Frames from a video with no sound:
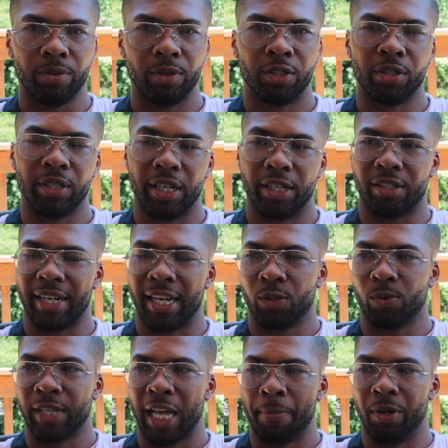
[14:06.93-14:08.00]
So yeah, so
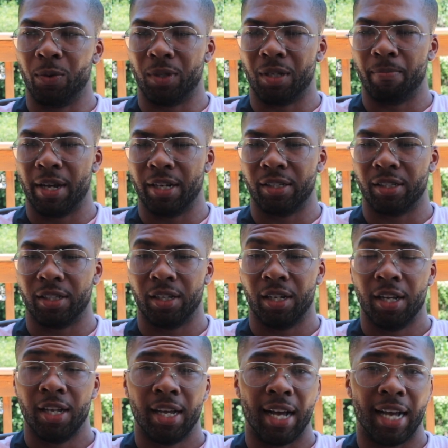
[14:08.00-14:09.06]
that's what's happening with the medicine.
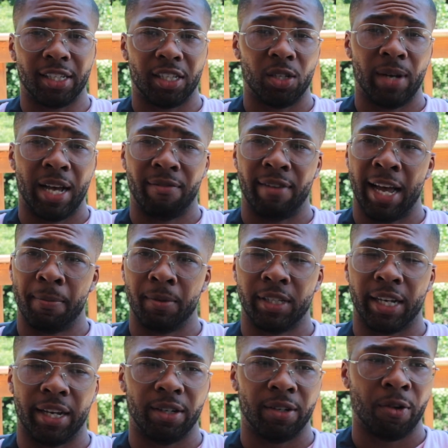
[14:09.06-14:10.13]
I still have an
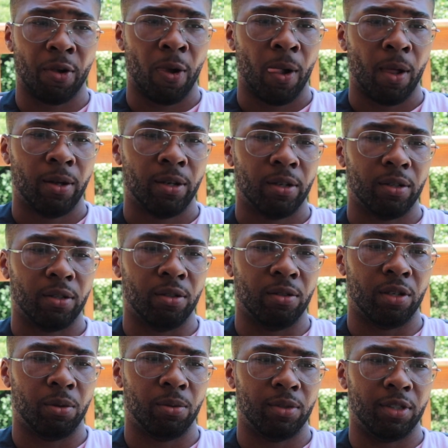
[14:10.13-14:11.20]
appetite.
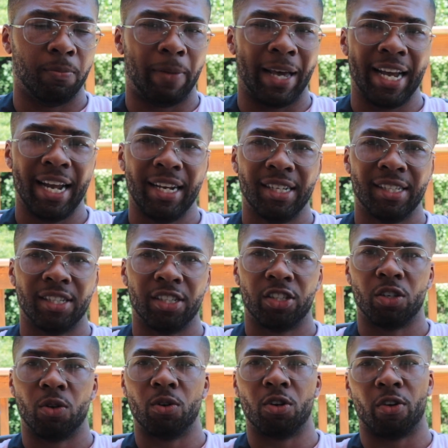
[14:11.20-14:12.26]
The pain isn't
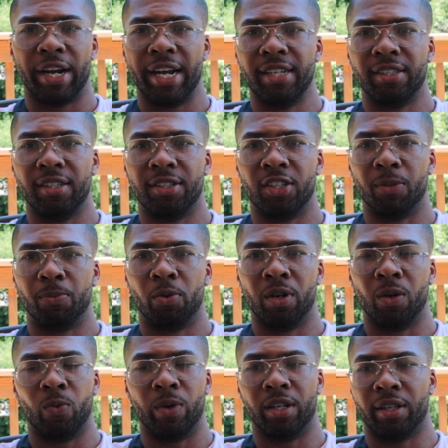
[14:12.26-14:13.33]
so crazy to the
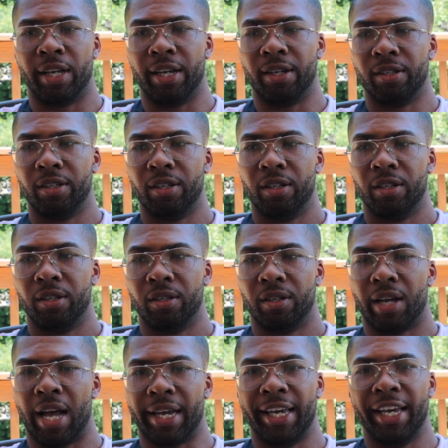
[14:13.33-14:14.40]
point where like
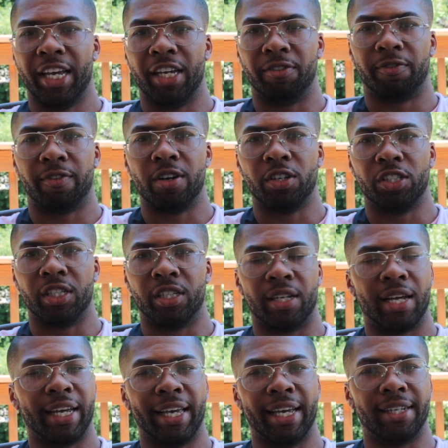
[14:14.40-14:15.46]
I can't function
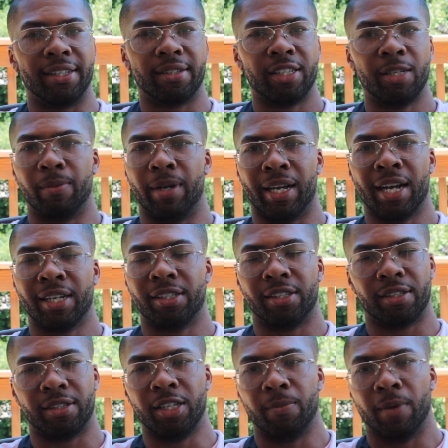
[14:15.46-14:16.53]
and I can't sleep. Like I can
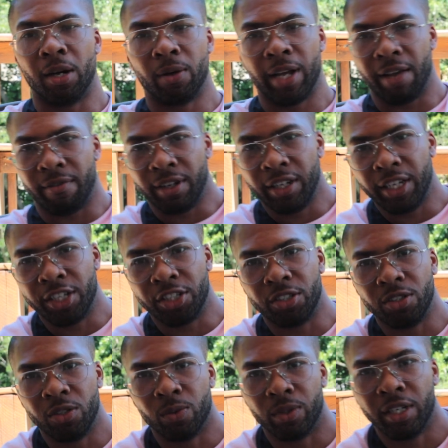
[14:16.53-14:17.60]
sleep. I don't have any
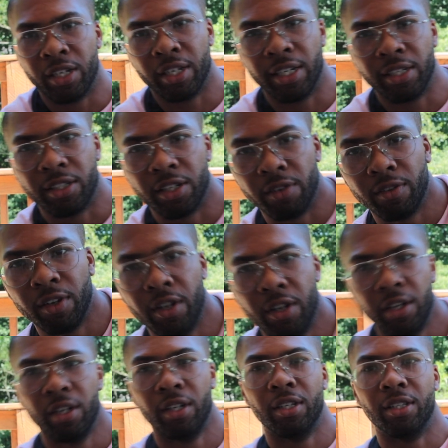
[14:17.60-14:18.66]
issues with none of that stuff.
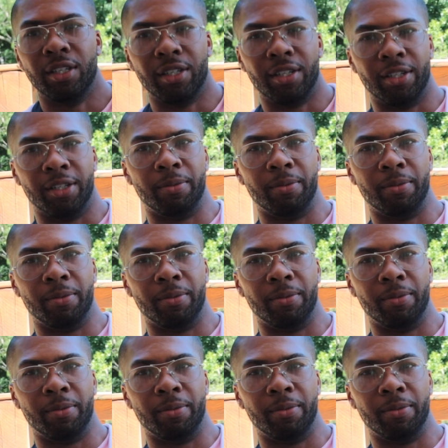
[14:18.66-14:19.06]
The